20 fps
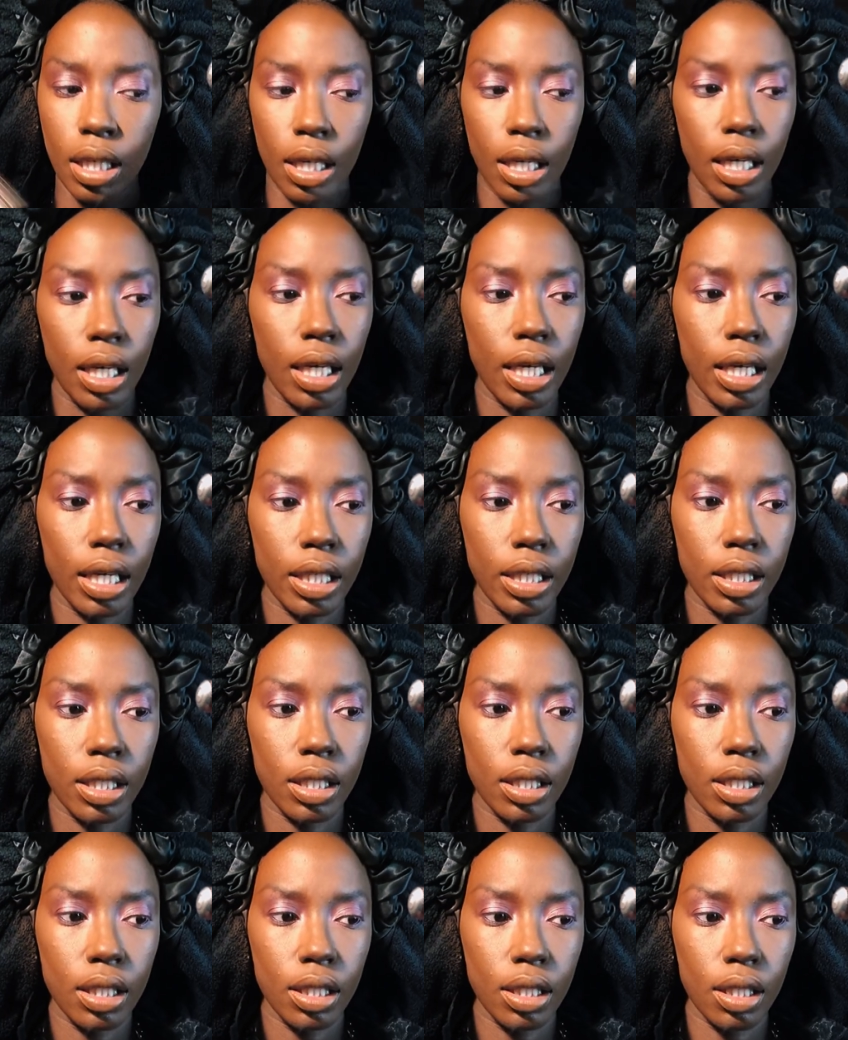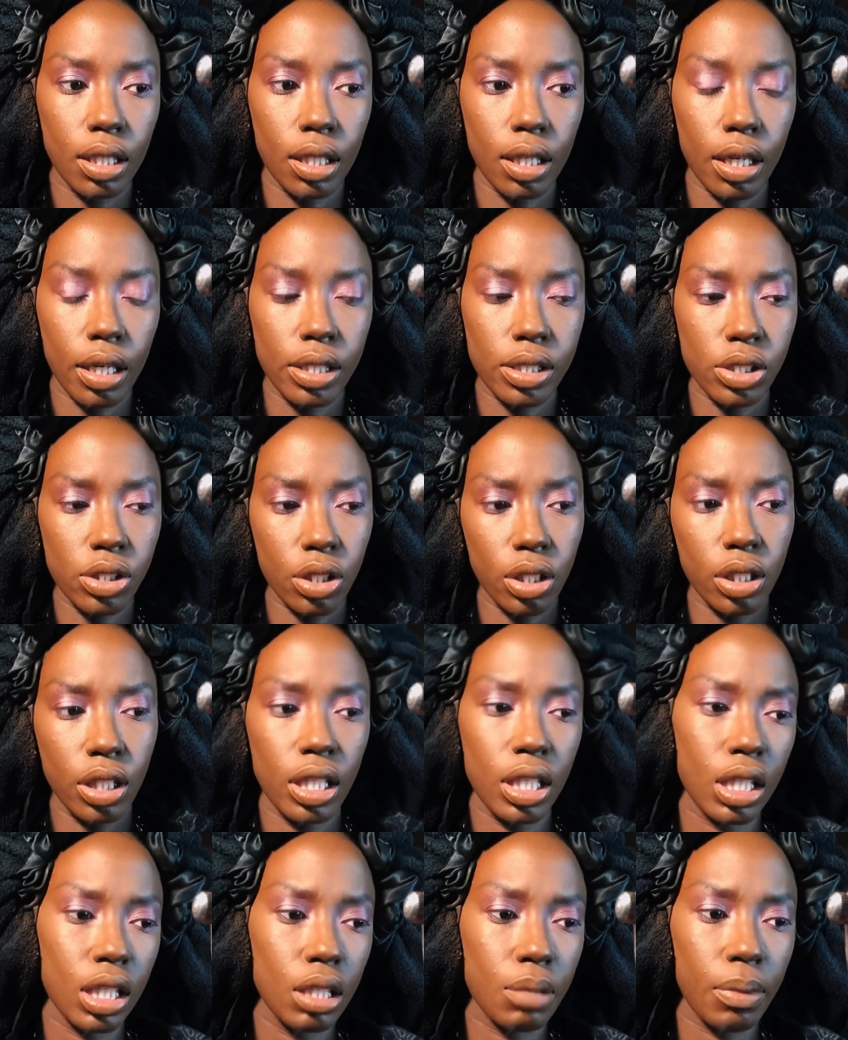And I started
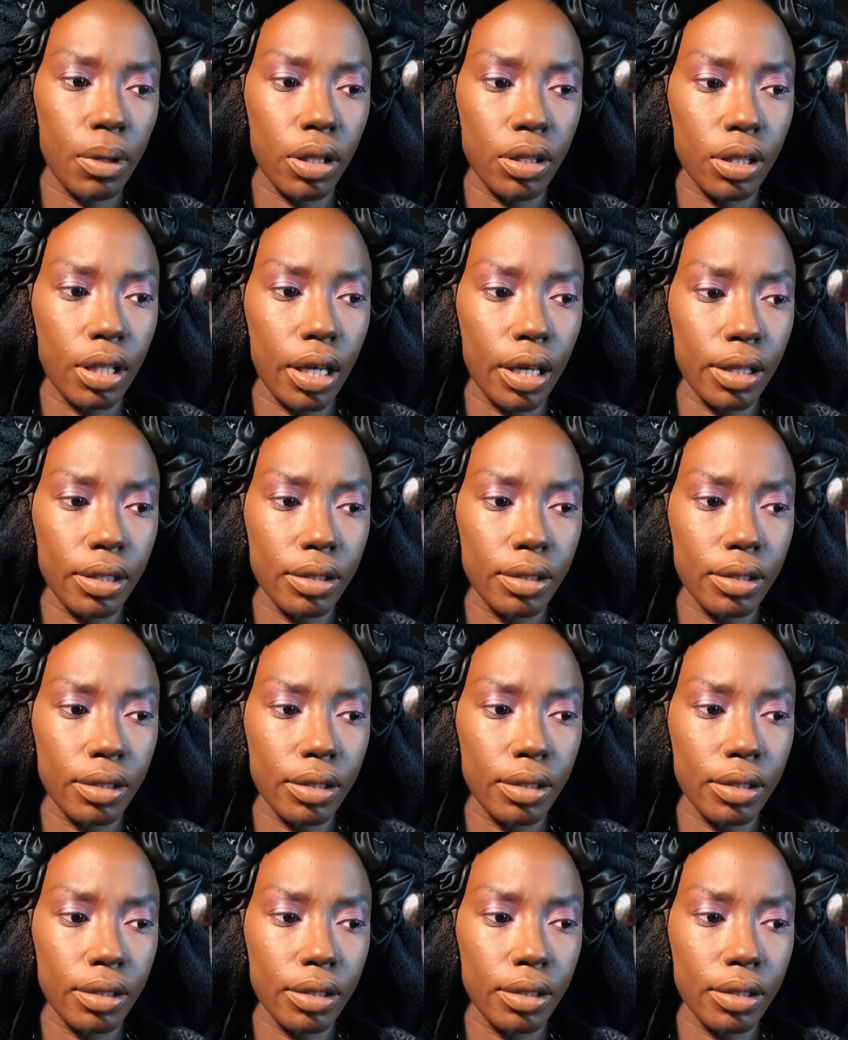thinking about that.